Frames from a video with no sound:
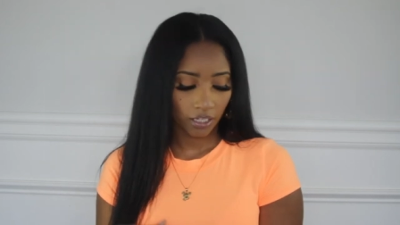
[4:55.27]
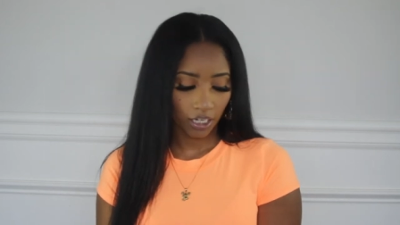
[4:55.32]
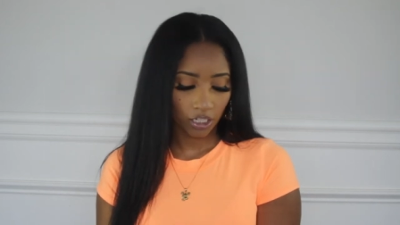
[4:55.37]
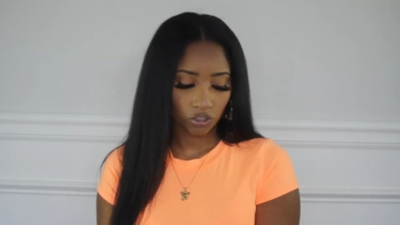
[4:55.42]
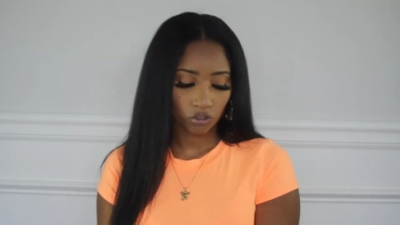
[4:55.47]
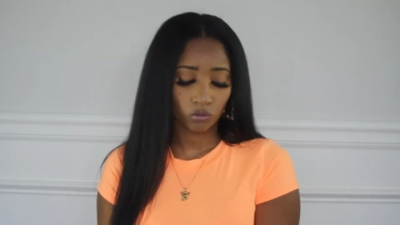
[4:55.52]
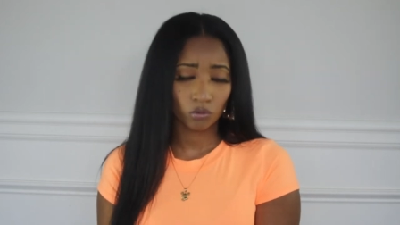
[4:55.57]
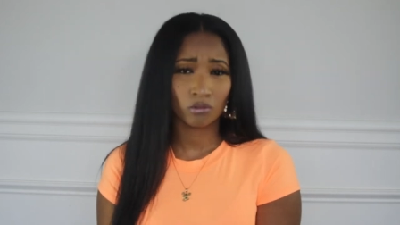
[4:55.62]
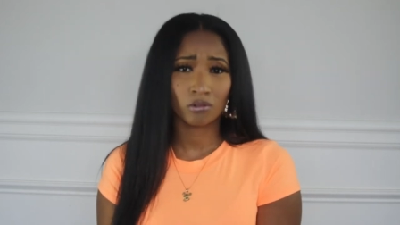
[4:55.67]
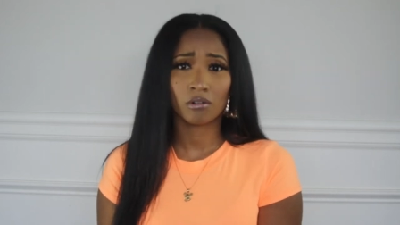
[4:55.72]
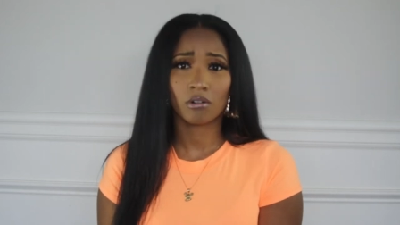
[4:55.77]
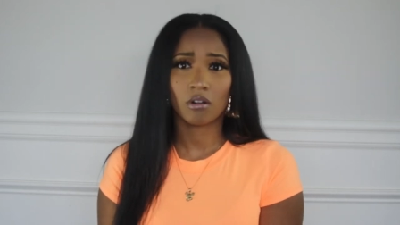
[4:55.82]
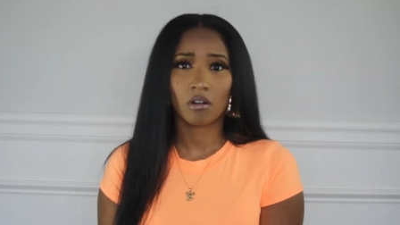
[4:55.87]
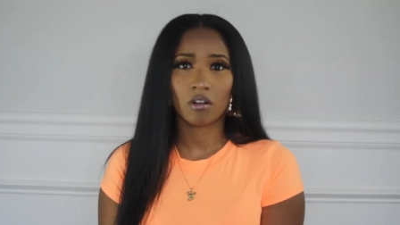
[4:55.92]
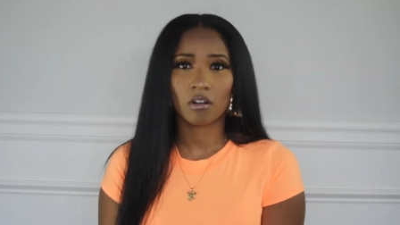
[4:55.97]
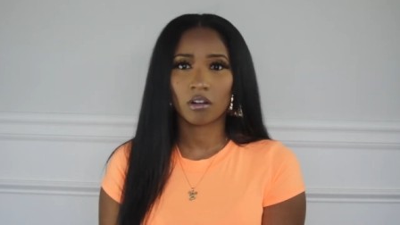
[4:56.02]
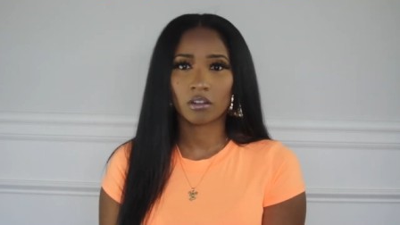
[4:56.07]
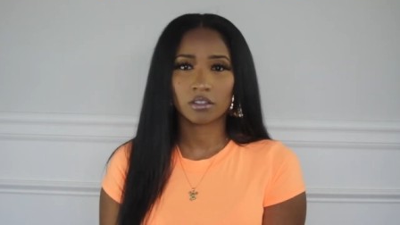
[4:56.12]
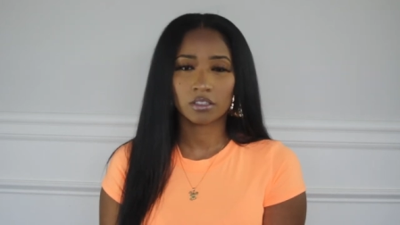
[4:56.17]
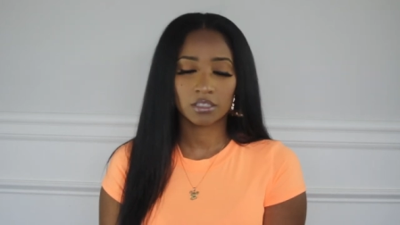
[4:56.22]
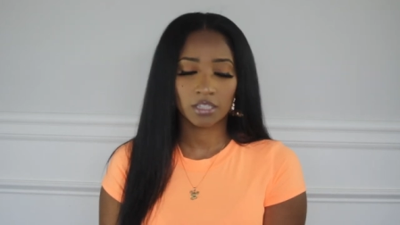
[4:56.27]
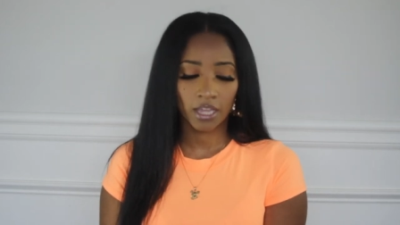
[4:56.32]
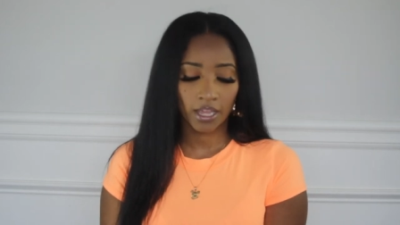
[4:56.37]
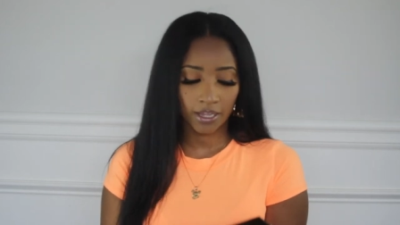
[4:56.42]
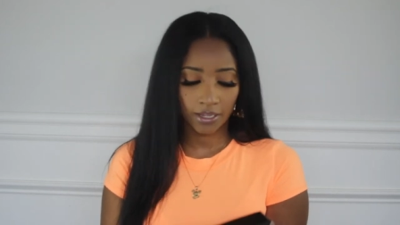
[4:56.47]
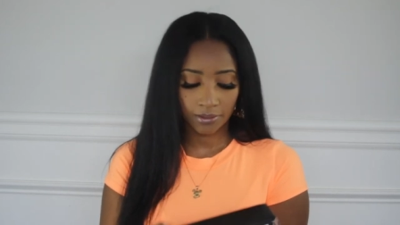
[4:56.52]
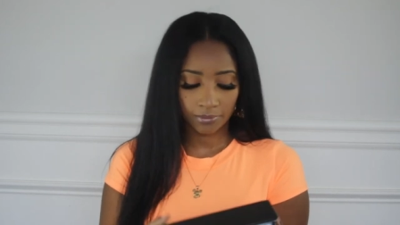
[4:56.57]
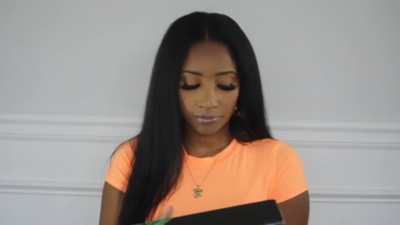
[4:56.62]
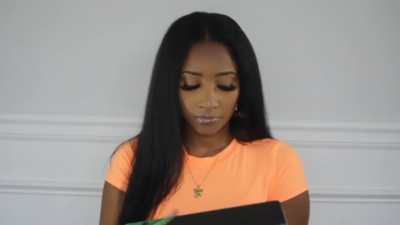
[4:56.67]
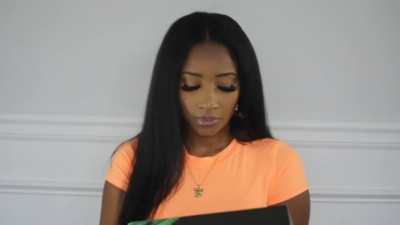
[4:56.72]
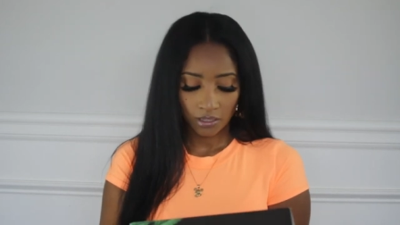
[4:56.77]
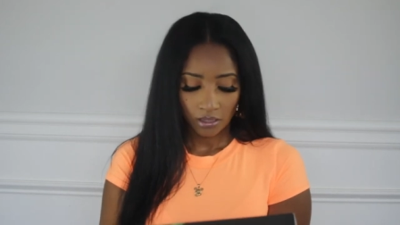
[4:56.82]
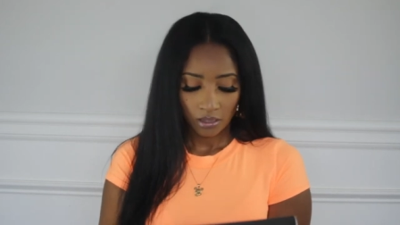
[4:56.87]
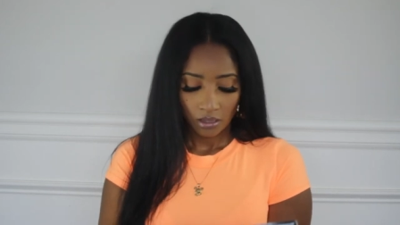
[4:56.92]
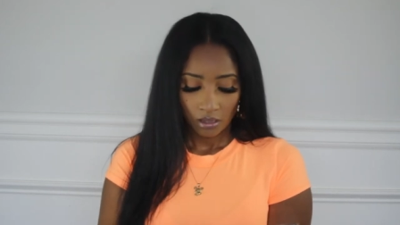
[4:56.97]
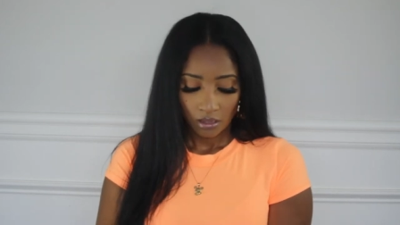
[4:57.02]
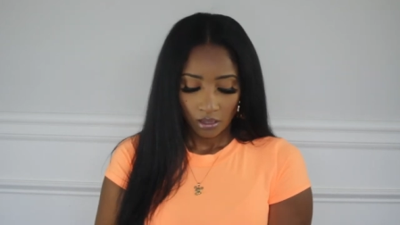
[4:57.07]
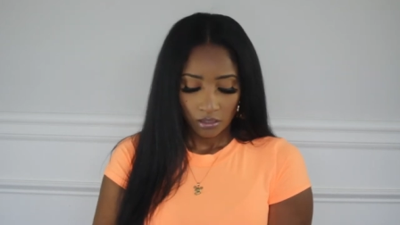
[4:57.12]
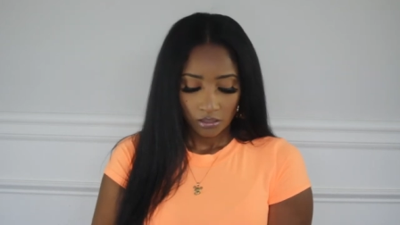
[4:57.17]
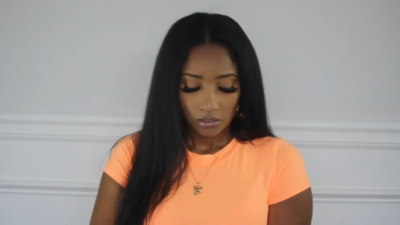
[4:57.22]
castor oil all the time.
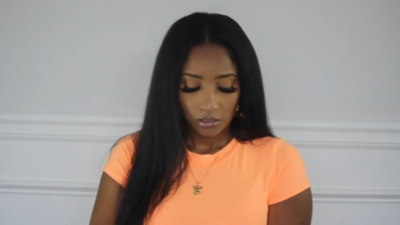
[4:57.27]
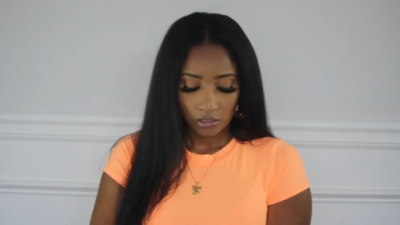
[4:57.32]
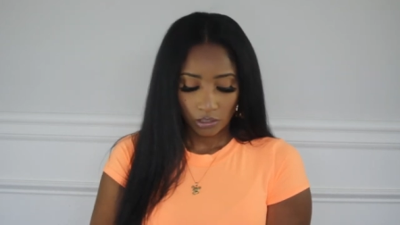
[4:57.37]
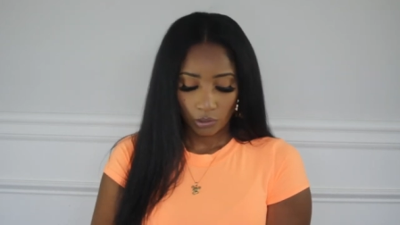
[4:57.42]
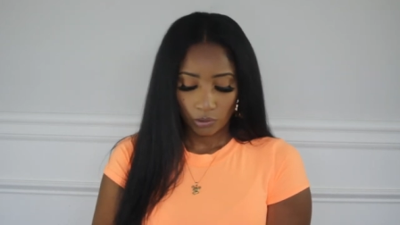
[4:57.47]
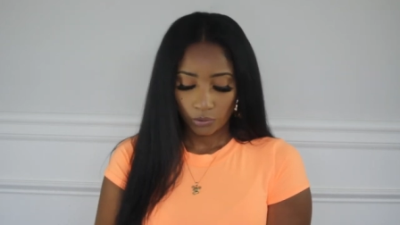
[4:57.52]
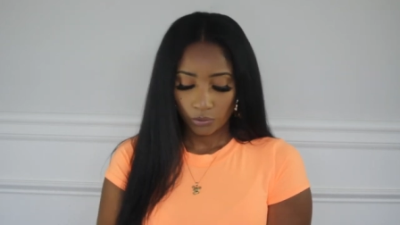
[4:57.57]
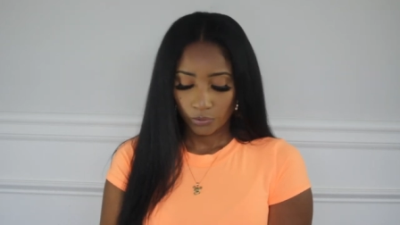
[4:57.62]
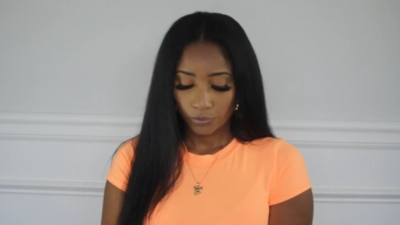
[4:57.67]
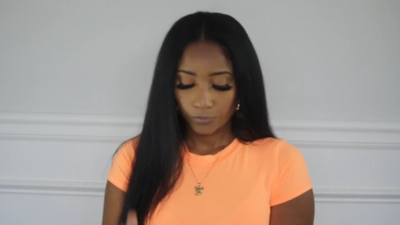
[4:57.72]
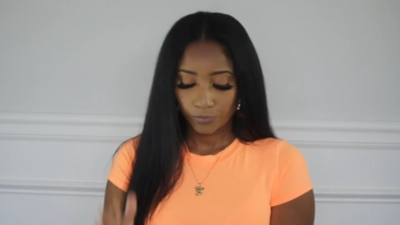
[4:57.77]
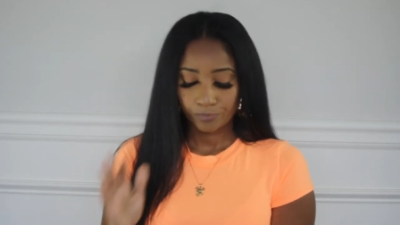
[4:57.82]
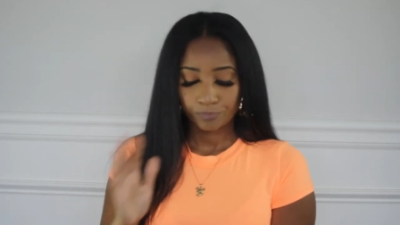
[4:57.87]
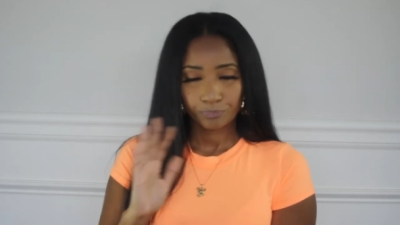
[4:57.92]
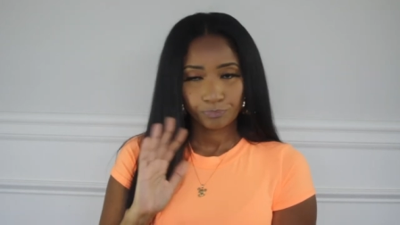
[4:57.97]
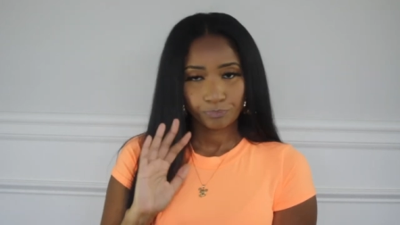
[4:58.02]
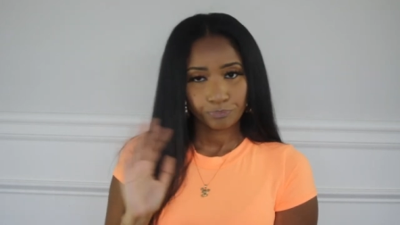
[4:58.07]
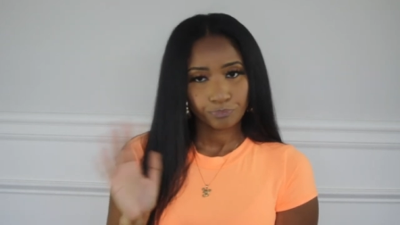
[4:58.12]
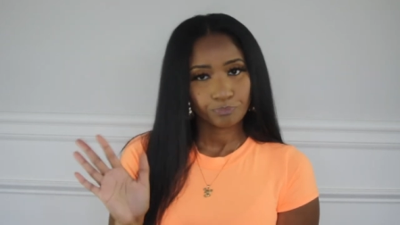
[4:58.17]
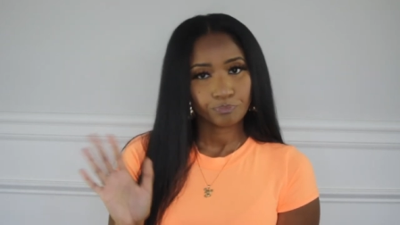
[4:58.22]
So,